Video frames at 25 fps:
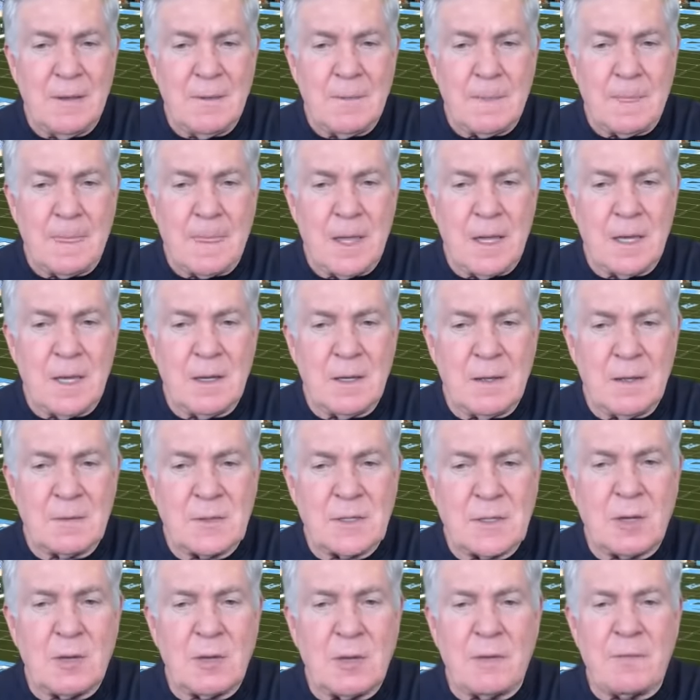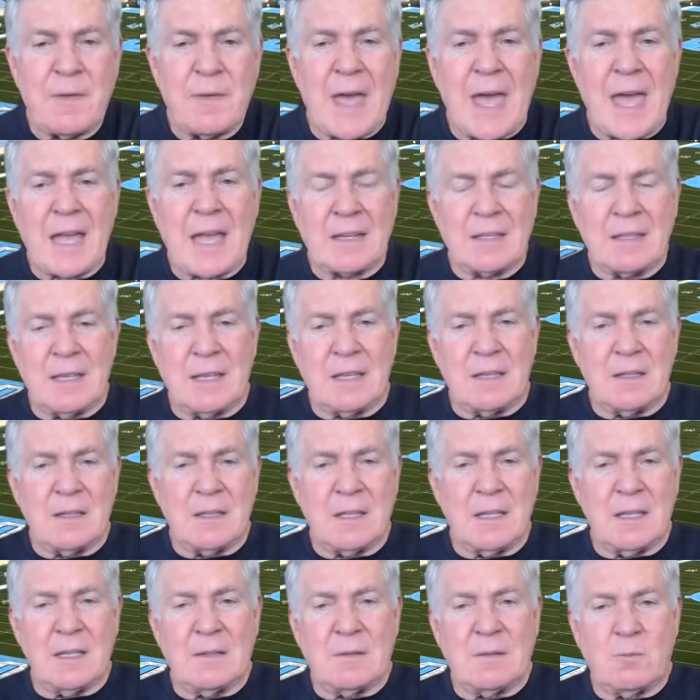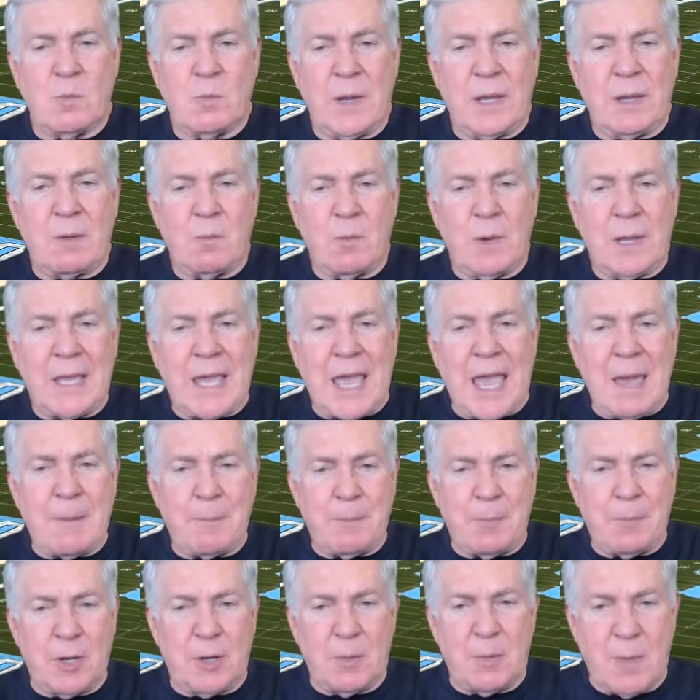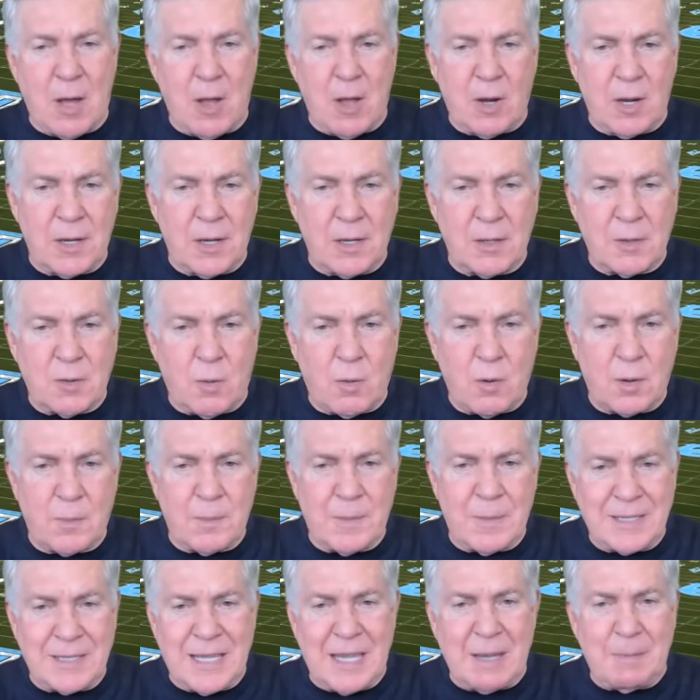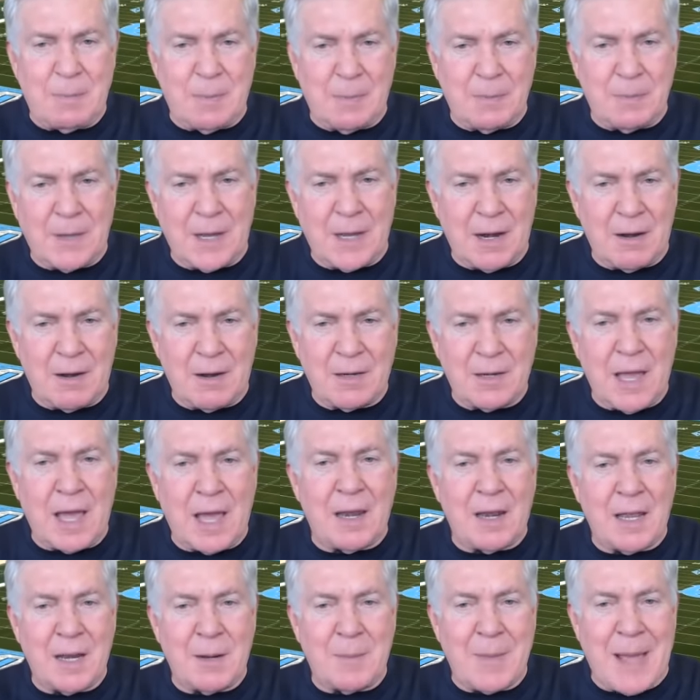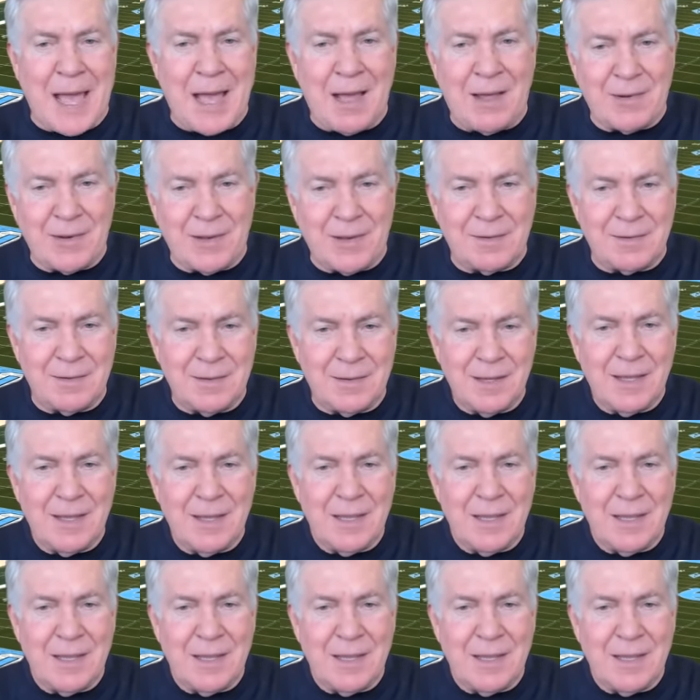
Uh, so the fact that, that we, we can't put them all in a dorm and keep them there and not let them out and